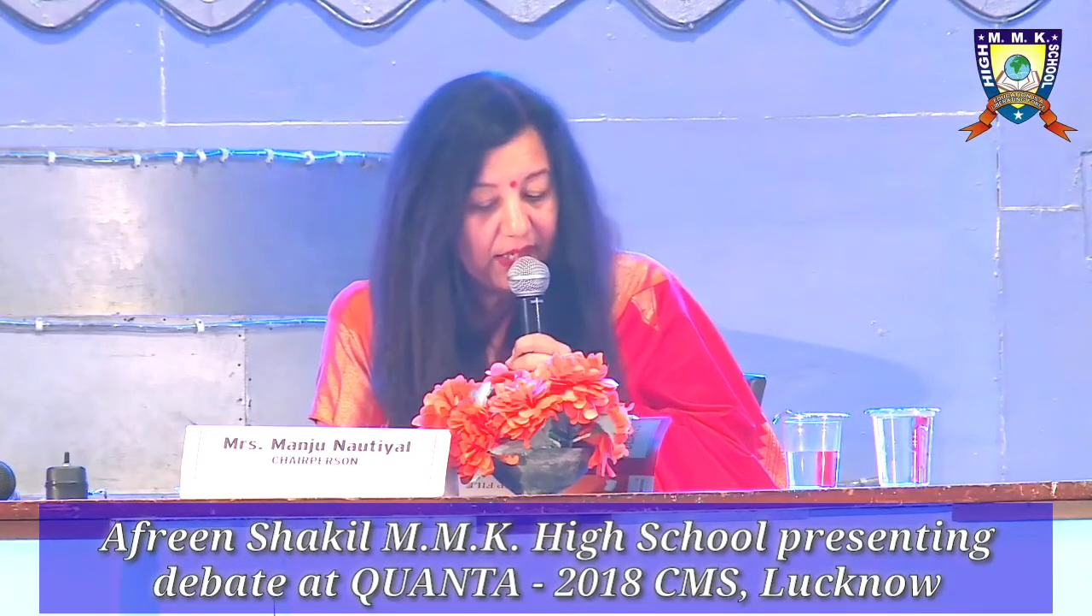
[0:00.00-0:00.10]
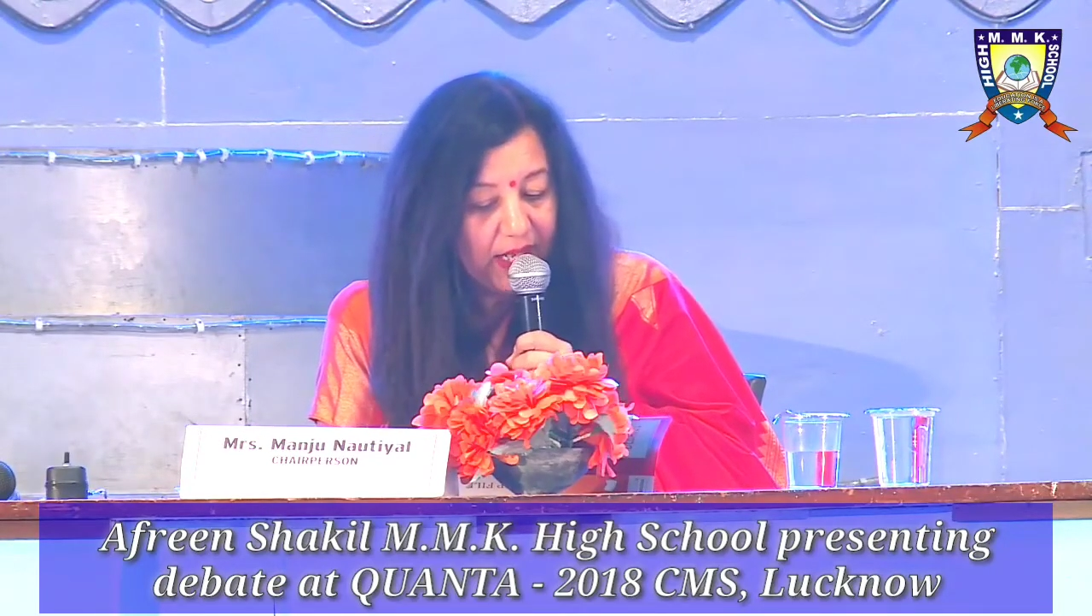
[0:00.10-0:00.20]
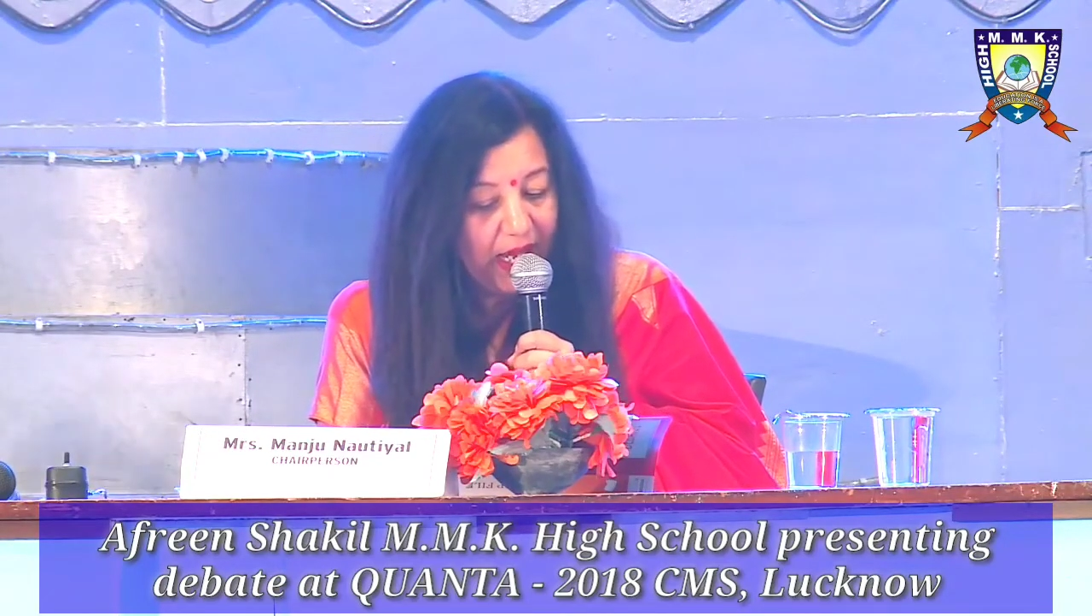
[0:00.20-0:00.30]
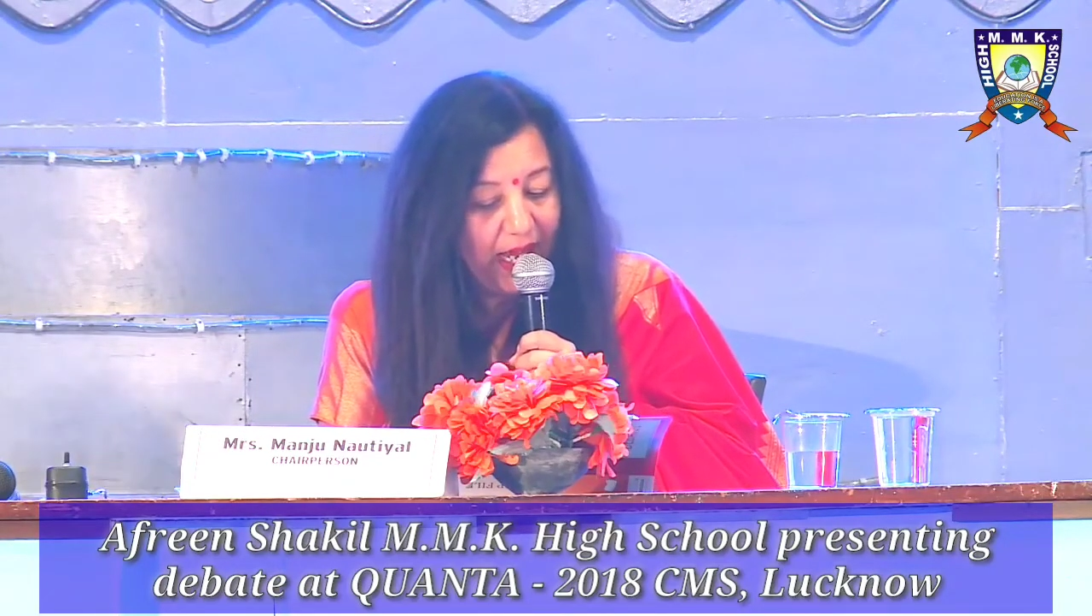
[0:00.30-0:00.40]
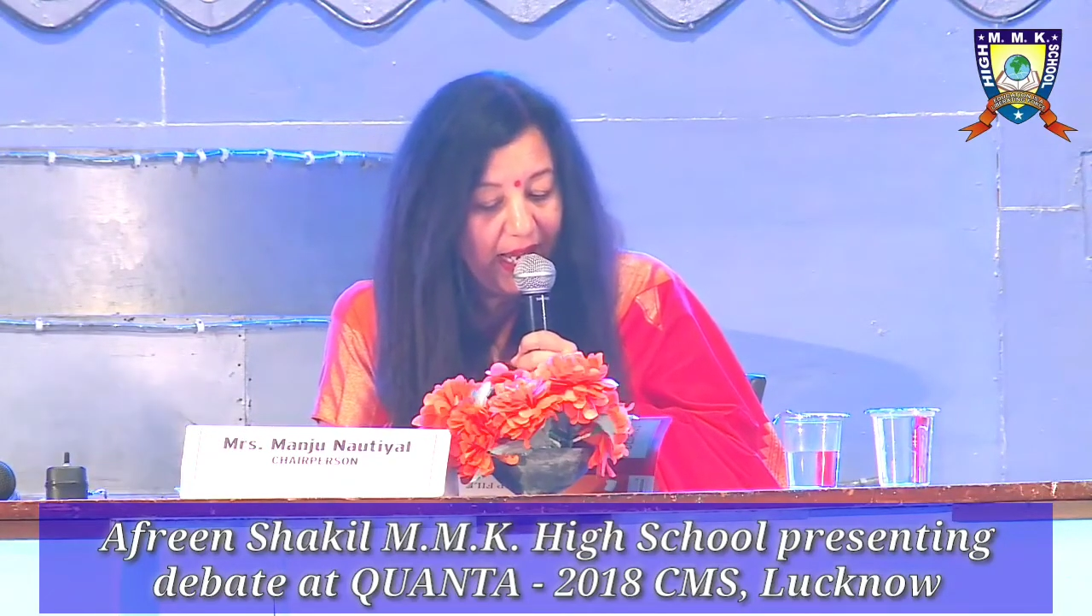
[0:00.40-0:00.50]

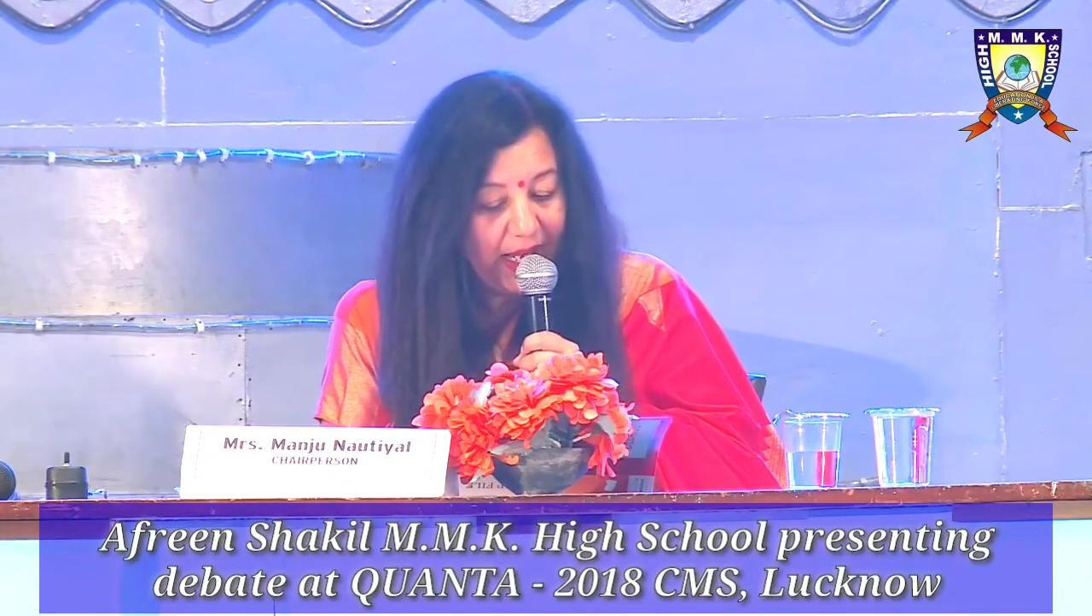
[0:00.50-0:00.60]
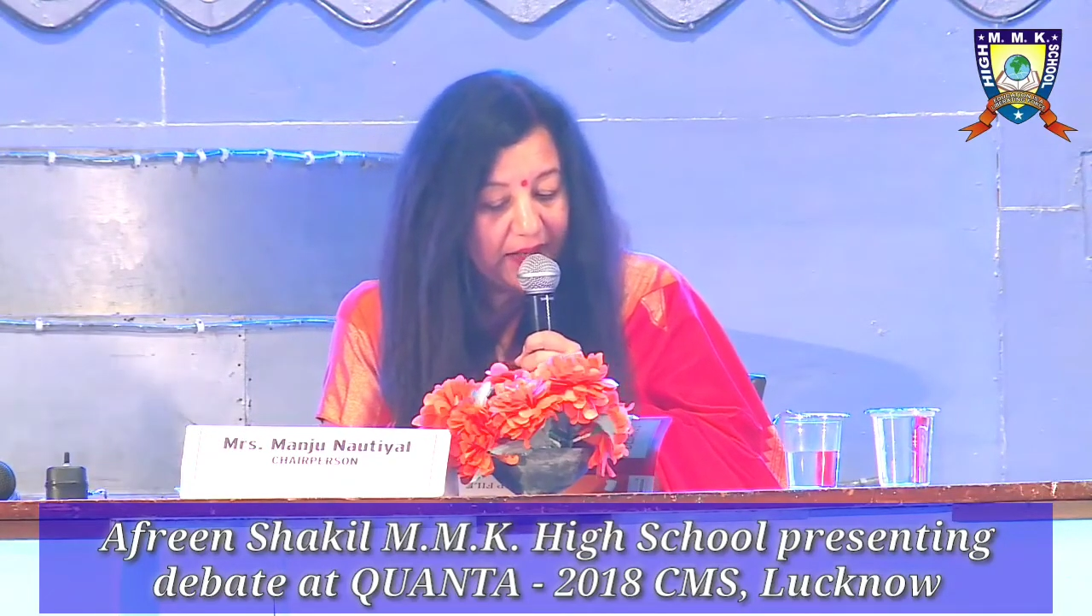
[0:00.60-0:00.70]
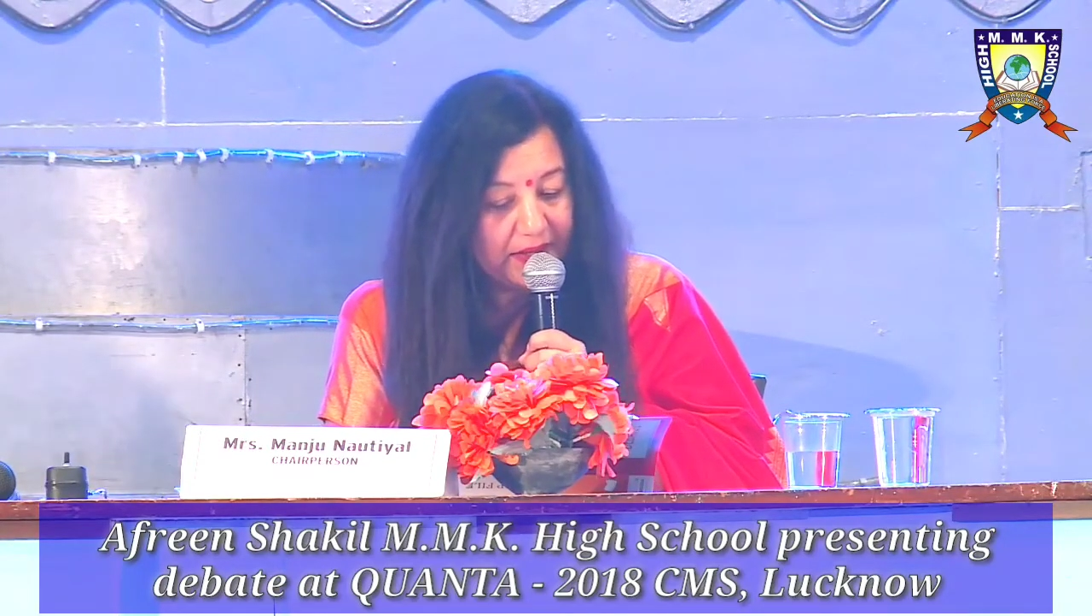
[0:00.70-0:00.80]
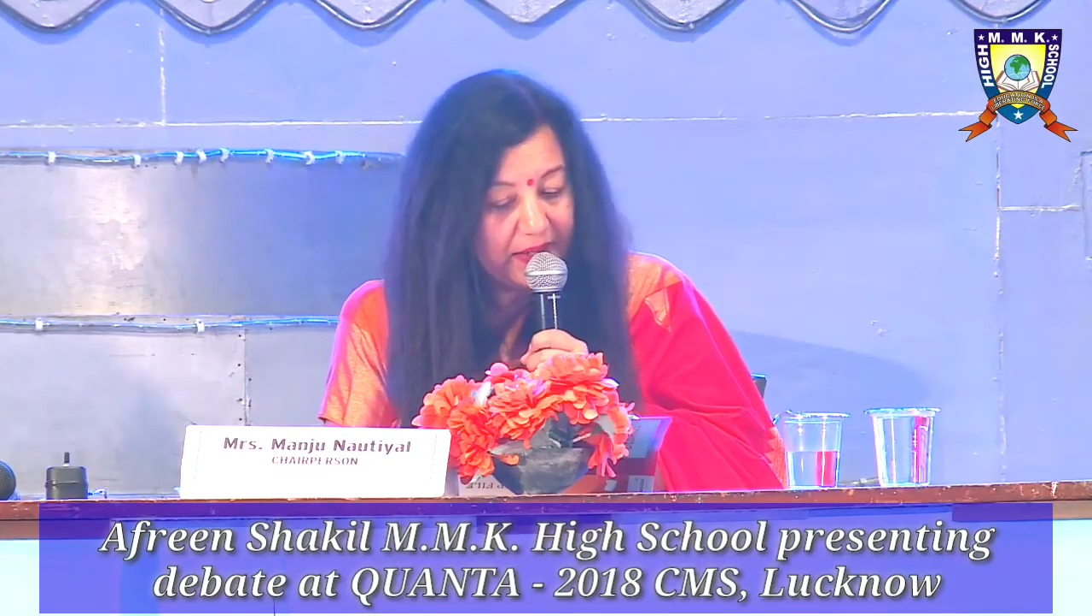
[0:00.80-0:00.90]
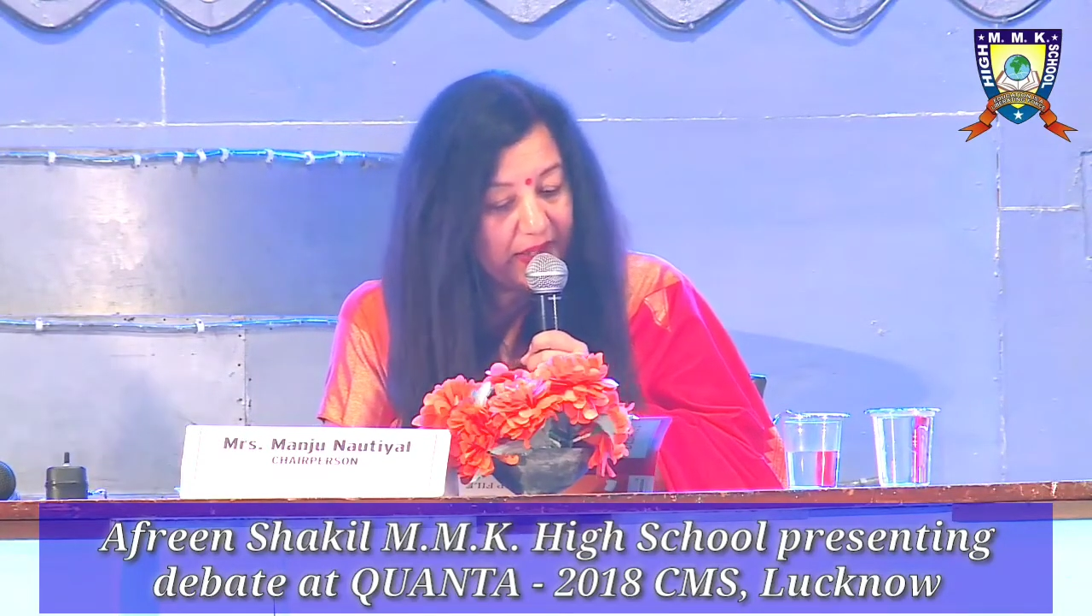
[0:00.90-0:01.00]

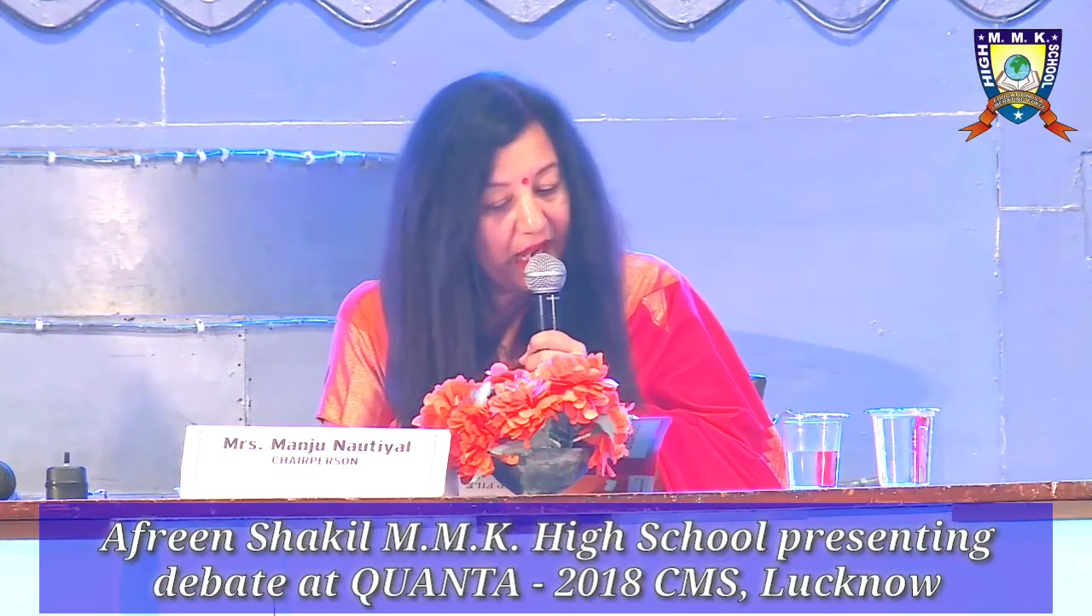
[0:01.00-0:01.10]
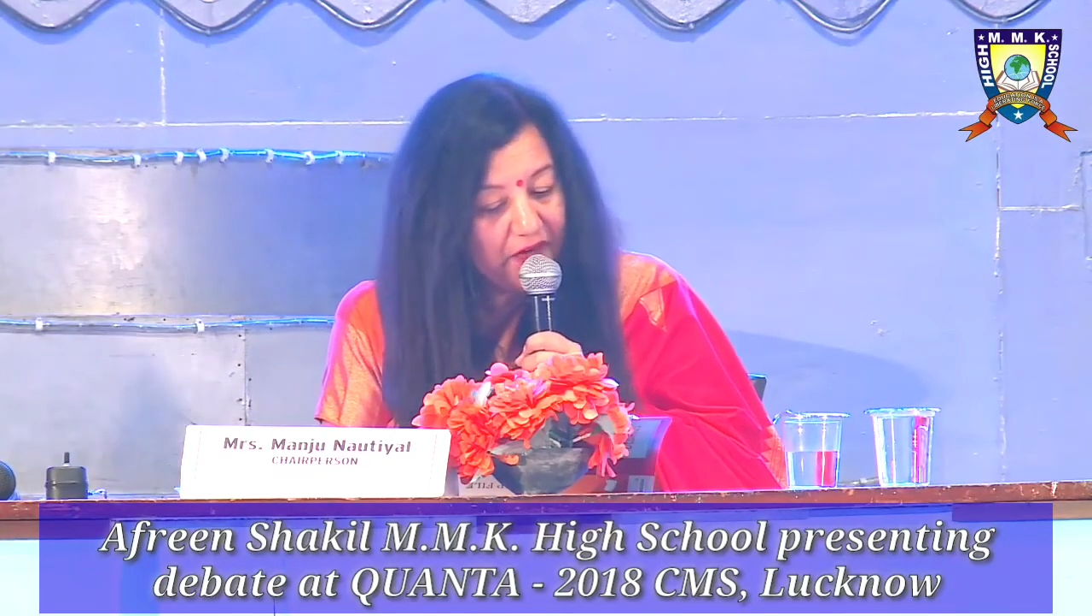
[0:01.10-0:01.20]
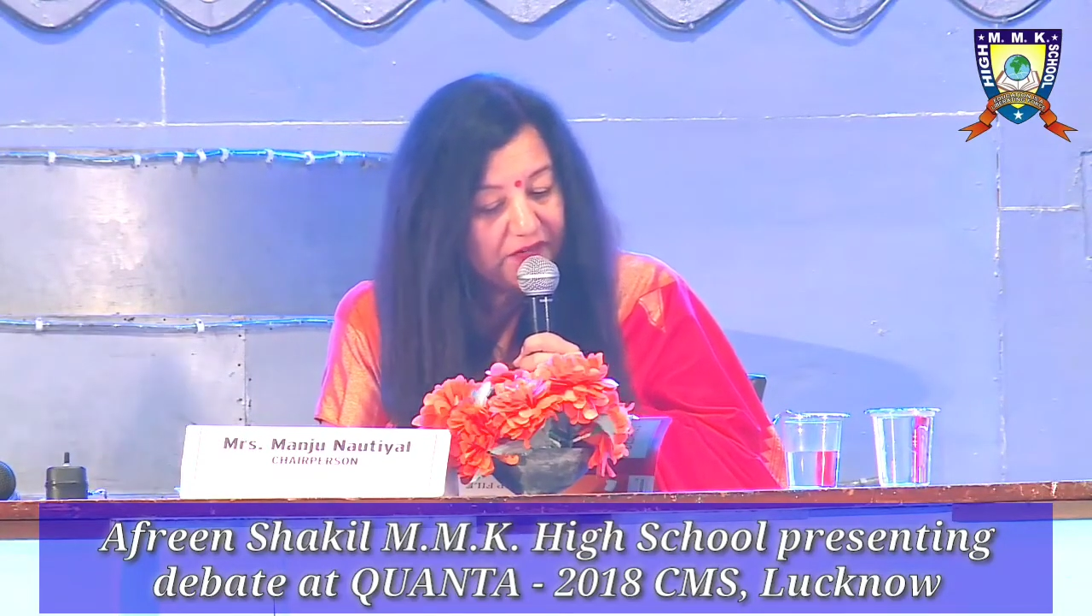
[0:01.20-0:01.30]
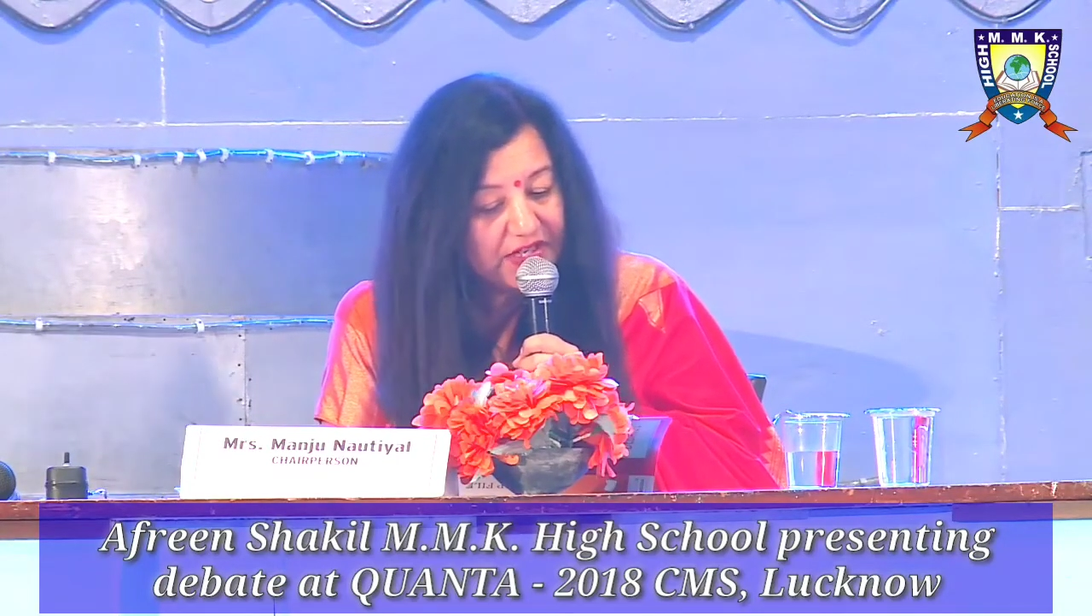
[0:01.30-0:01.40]
Uh, Afreen